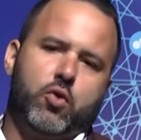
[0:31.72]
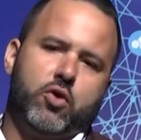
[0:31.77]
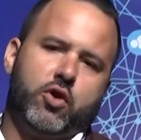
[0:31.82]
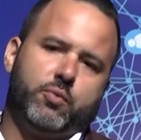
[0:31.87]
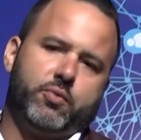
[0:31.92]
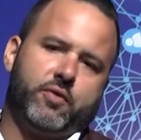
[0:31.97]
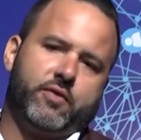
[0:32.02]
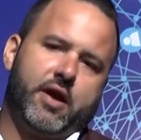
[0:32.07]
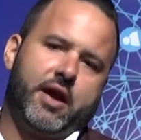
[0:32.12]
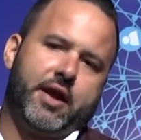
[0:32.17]

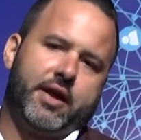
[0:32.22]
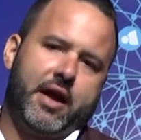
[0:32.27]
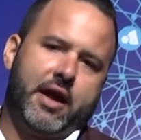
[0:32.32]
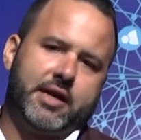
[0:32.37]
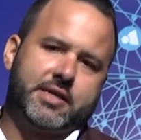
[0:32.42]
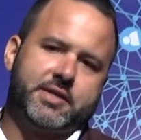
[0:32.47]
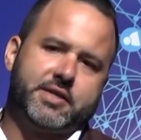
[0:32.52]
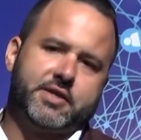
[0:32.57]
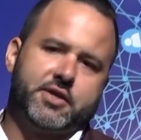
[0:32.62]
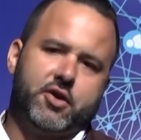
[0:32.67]
world, providing
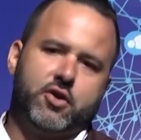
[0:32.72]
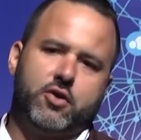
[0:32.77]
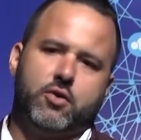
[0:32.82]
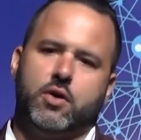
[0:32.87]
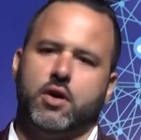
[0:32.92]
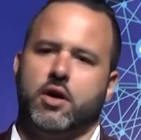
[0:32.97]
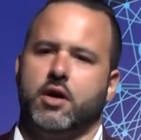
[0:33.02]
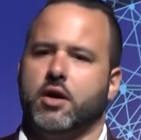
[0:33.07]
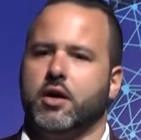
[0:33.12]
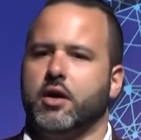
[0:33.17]

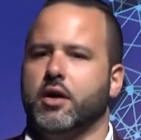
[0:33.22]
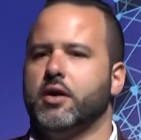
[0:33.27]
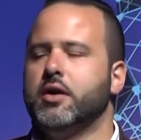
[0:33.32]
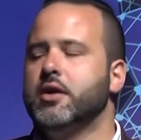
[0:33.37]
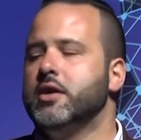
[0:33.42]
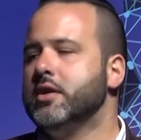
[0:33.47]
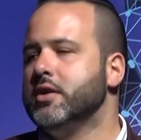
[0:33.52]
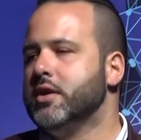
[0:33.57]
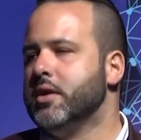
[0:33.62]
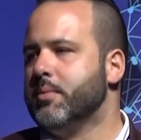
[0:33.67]
ICO
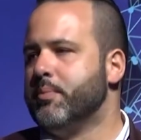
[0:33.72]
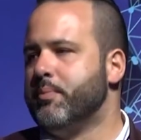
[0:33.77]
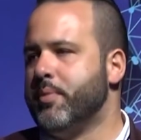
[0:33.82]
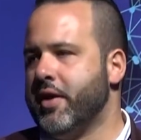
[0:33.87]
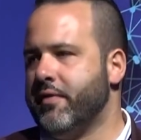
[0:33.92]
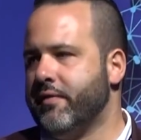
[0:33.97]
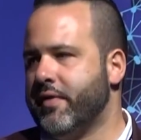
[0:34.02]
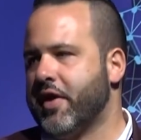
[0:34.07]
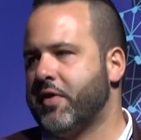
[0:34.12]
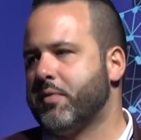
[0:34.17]

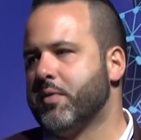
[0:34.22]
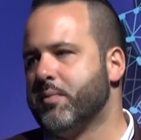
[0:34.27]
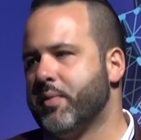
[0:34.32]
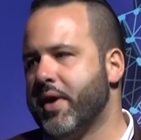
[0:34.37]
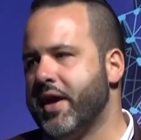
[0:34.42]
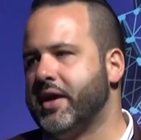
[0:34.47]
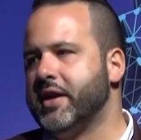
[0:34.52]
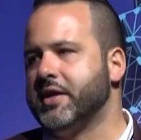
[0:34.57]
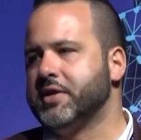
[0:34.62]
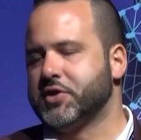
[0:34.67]
investment
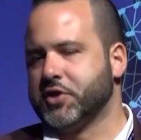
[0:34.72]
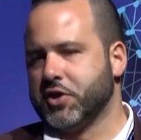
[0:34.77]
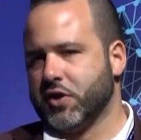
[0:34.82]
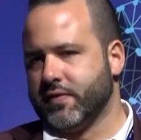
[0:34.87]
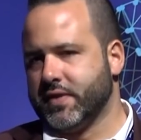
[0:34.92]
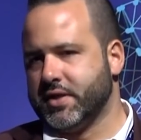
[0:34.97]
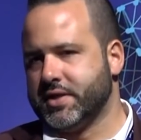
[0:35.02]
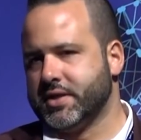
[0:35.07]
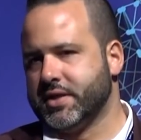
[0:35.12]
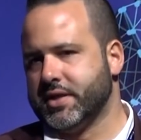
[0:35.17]
banking
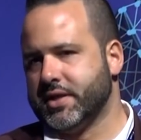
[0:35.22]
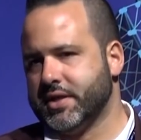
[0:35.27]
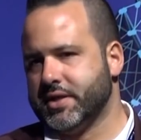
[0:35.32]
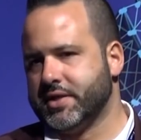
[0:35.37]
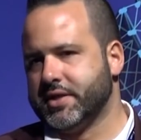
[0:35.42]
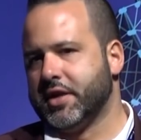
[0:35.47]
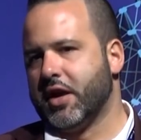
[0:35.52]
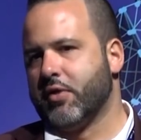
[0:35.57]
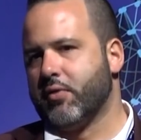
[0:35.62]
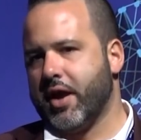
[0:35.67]

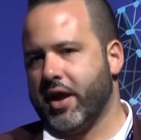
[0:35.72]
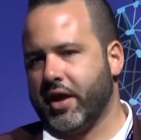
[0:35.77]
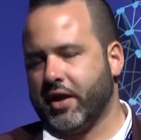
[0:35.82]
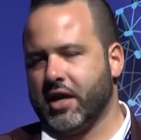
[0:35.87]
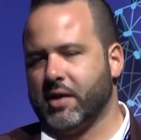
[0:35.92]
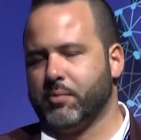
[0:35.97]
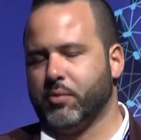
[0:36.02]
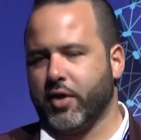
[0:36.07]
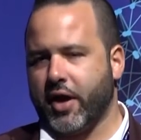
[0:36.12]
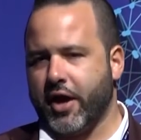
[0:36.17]
services, and I ran a
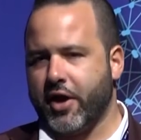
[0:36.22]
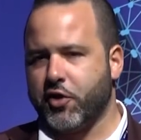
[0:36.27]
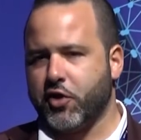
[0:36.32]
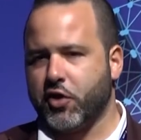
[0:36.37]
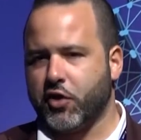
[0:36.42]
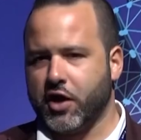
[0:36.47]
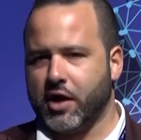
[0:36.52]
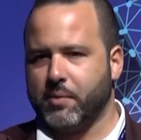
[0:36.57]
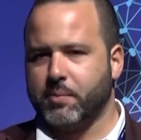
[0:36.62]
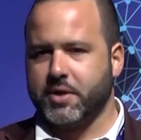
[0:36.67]
couple
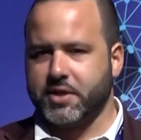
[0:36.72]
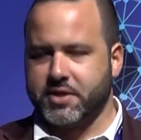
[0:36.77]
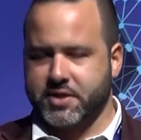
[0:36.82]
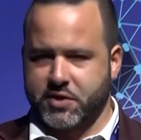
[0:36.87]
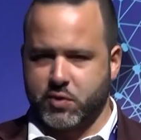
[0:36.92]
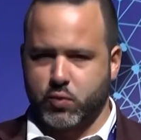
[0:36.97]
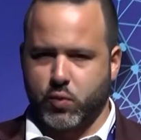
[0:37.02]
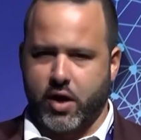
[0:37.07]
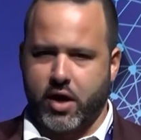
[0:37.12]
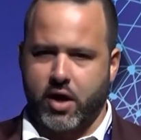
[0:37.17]
Asian companies
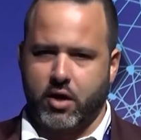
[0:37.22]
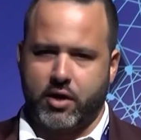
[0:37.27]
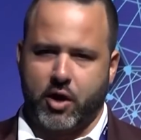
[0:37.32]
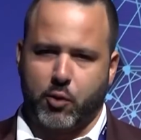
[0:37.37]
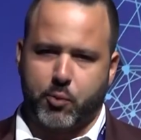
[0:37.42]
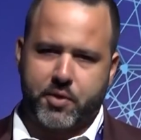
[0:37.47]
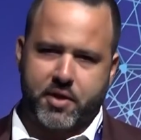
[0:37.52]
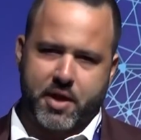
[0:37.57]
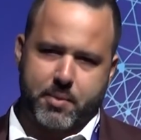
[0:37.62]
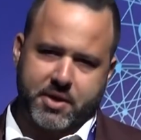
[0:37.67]
as well,
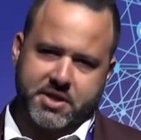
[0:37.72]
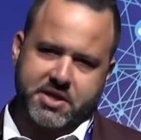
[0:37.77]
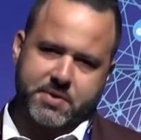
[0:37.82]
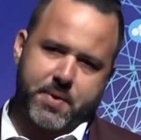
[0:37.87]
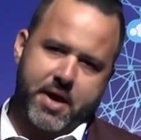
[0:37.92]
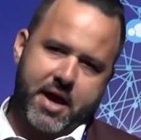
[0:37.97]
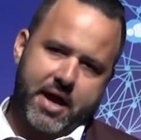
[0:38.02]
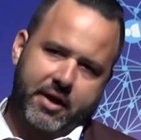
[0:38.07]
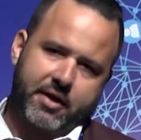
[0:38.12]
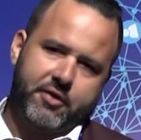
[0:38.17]
helping them
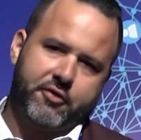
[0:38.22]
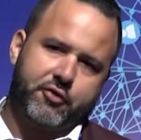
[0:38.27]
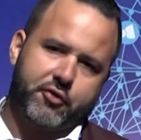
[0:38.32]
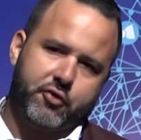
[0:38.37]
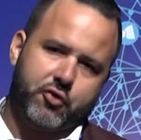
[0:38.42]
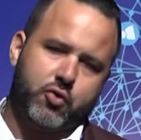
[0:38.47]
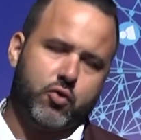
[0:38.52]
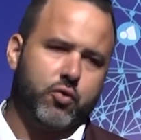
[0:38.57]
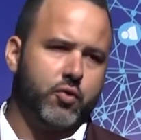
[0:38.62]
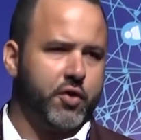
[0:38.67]
expand
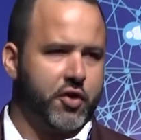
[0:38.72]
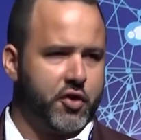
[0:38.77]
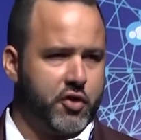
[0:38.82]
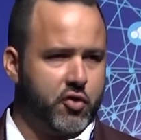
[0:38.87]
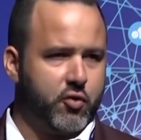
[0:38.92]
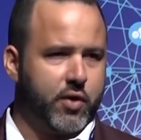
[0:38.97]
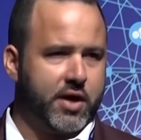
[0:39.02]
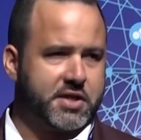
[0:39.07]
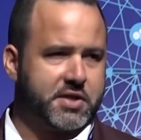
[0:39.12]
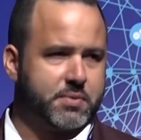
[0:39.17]
into the
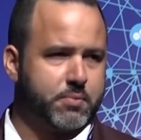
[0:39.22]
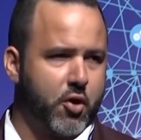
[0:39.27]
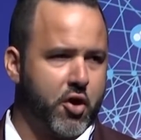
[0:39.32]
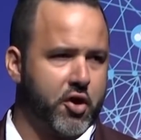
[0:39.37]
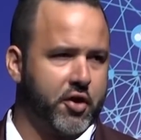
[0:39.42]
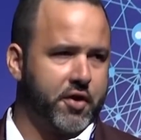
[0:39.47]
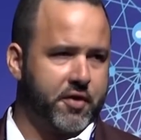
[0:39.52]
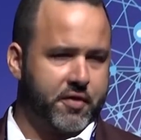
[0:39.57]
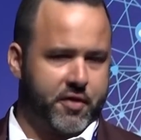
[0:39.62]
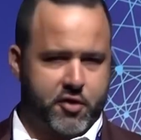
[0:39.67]
US
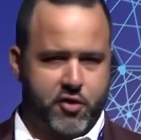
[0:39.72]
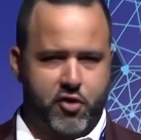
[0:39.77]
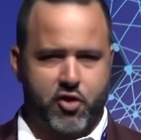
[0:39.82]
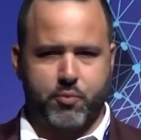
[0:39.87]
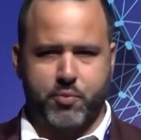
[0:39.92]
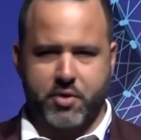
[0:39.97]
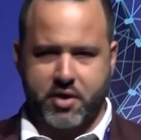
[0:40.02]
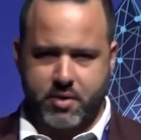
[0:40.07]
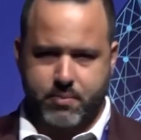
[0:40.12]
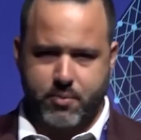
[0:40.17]
markets and
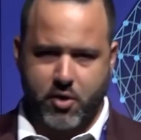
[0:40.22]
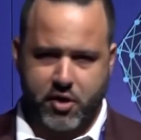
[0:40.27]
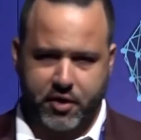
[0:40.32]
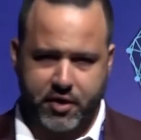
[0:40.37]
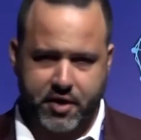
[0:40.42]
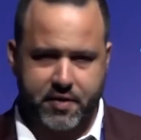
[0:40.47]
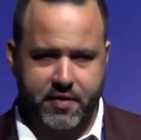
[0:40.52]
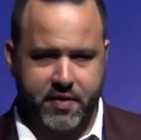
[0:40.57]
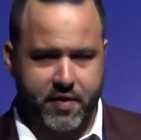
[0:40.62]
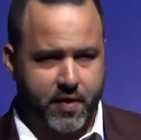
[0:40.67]
European
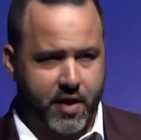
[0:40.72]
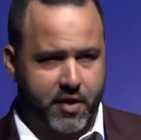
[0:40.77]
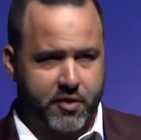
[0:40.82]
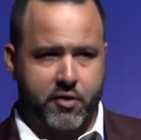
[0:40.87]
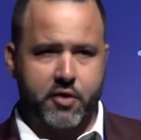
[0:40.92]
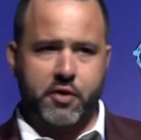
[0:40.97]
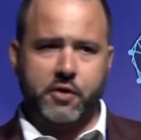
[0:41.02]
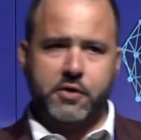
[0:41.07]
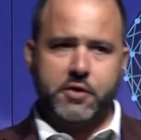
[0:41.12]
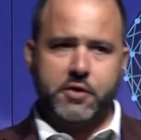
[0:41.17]
markets. And then